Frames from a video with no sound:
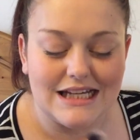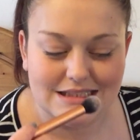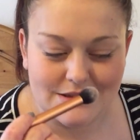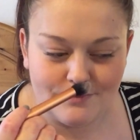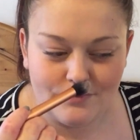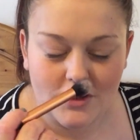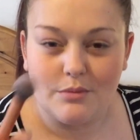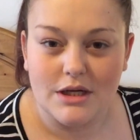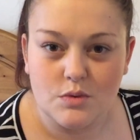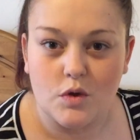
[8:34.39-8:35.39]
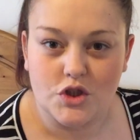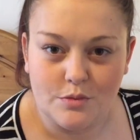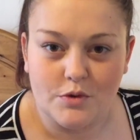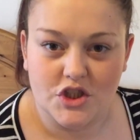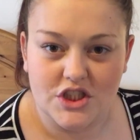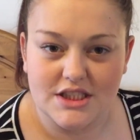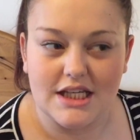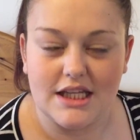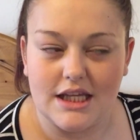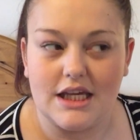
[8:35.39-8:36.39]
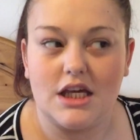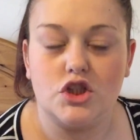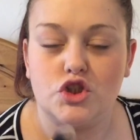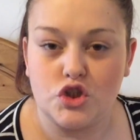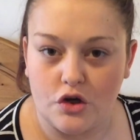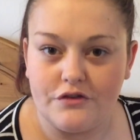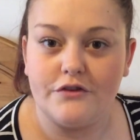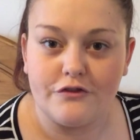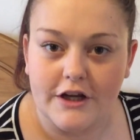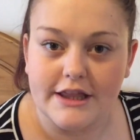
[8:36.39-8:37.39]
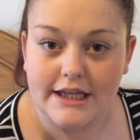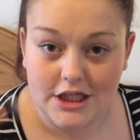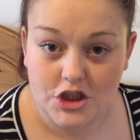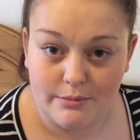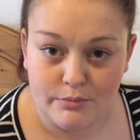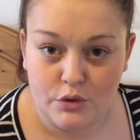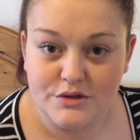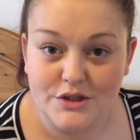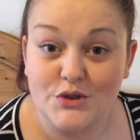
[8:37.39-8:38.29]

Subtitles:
as you're meant to wash your brushes in like soft and friendly shampoos.